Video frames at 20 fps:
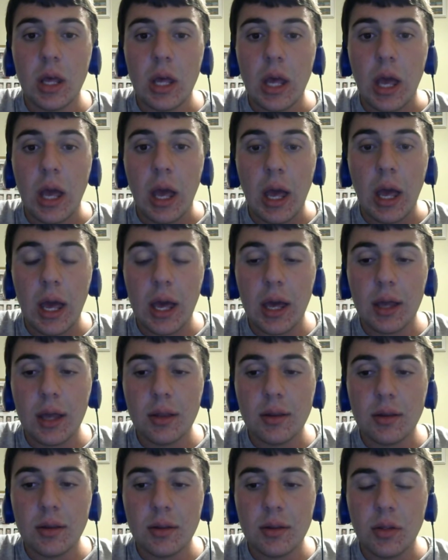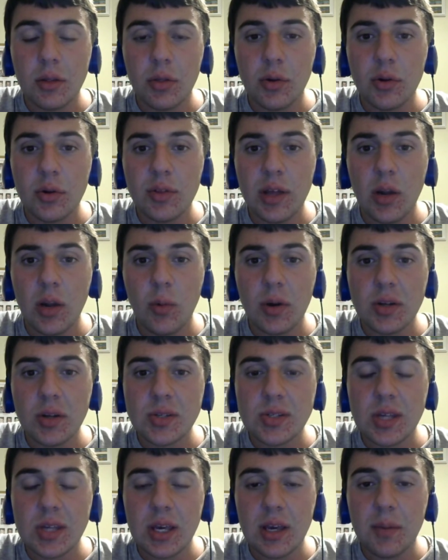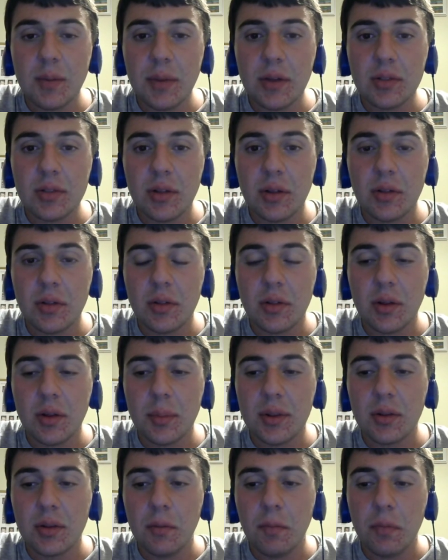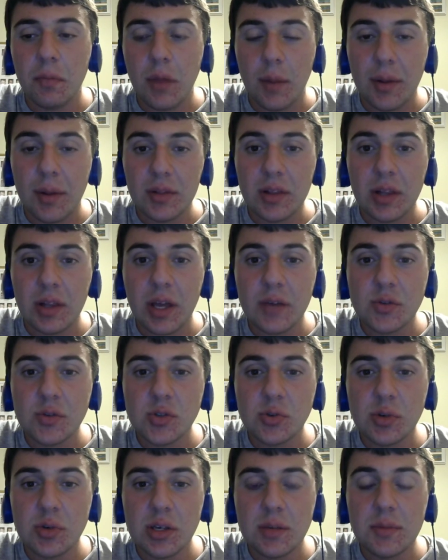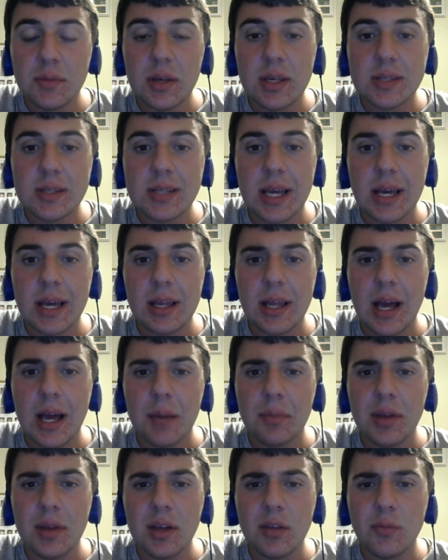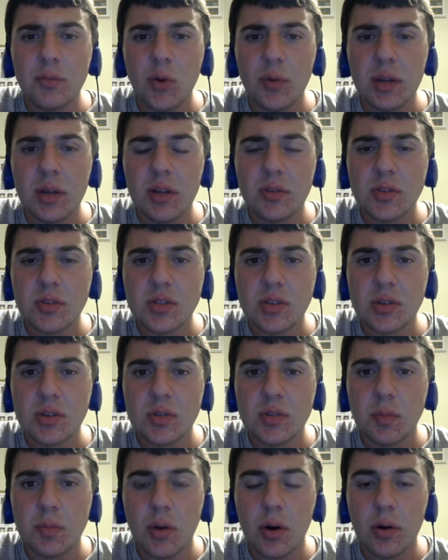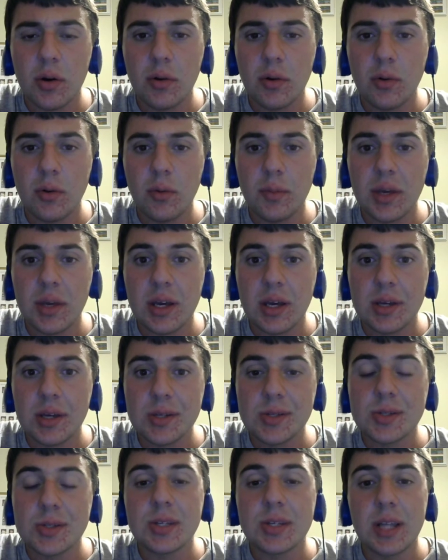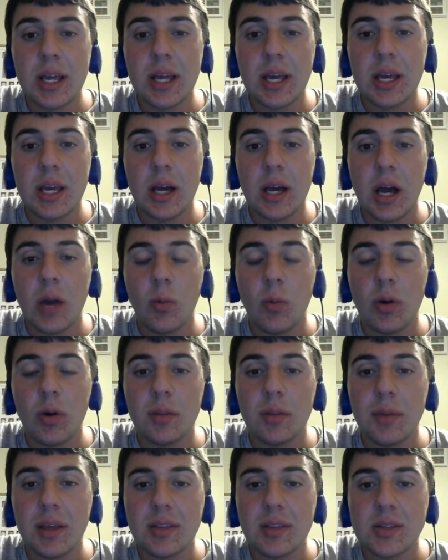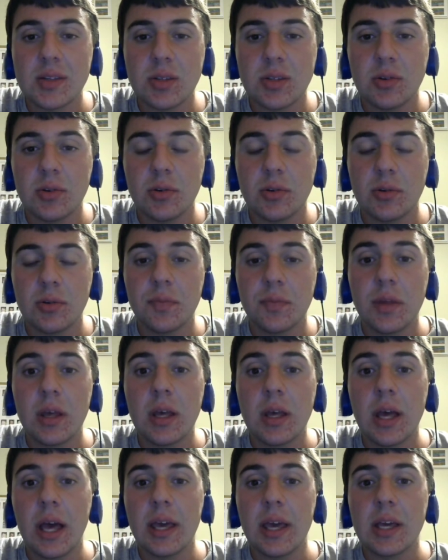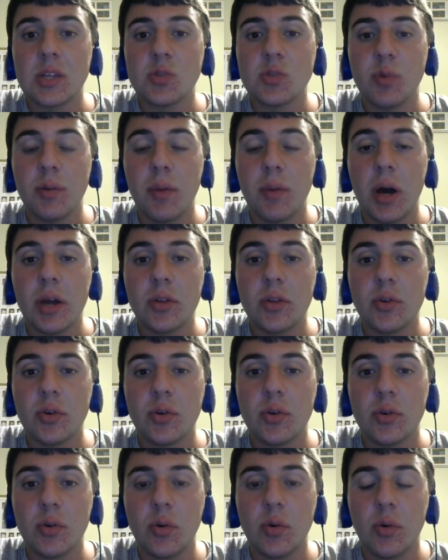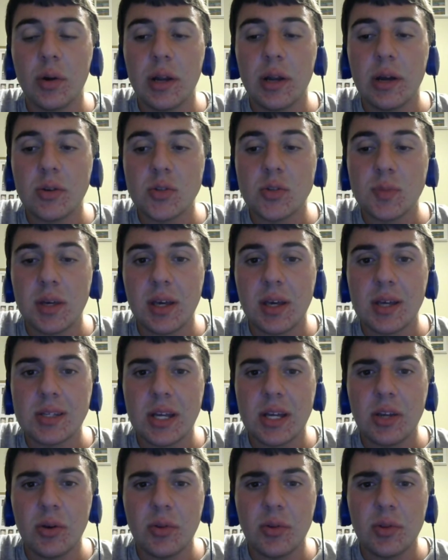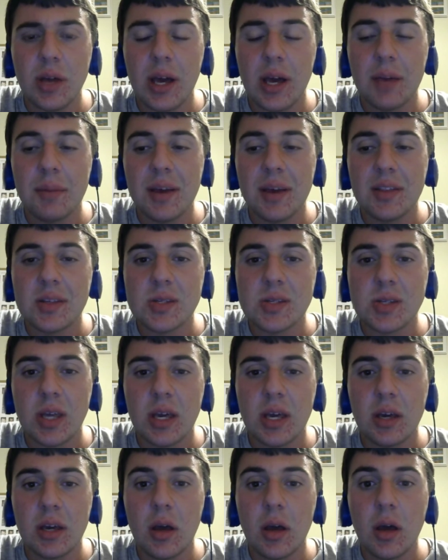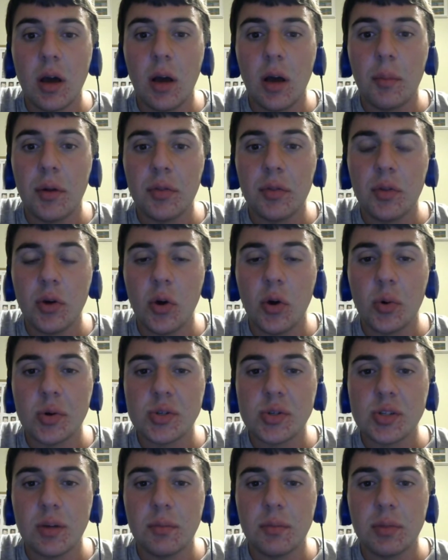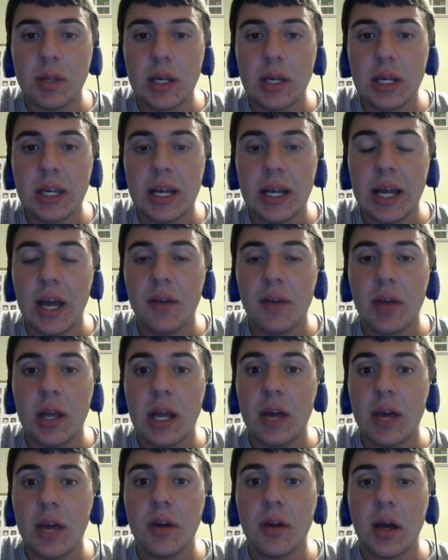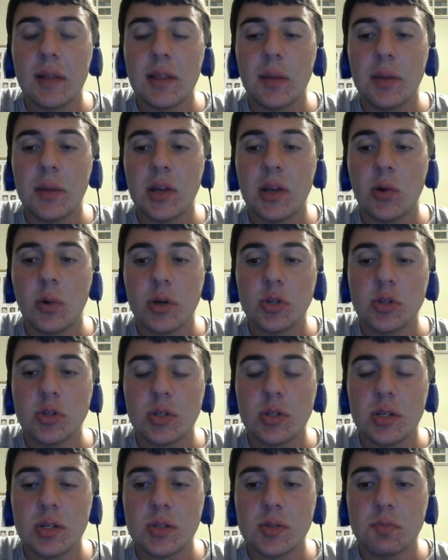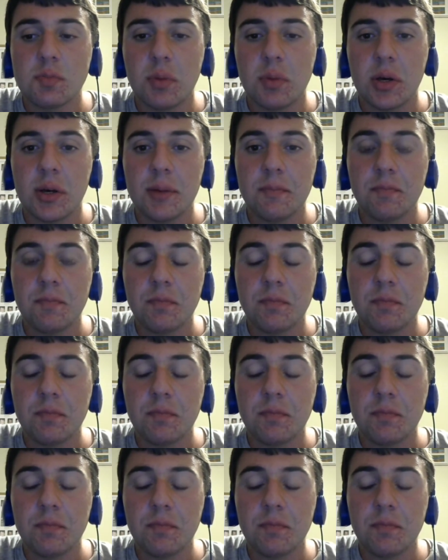And the third thing I want to say about the live stream is that I'm thinking of moving it to tomorrow, because today I wanted to make this little, I guess, reminder or announcement, because I know I made this, like, a month ago or something, and I haven't got that many questions, but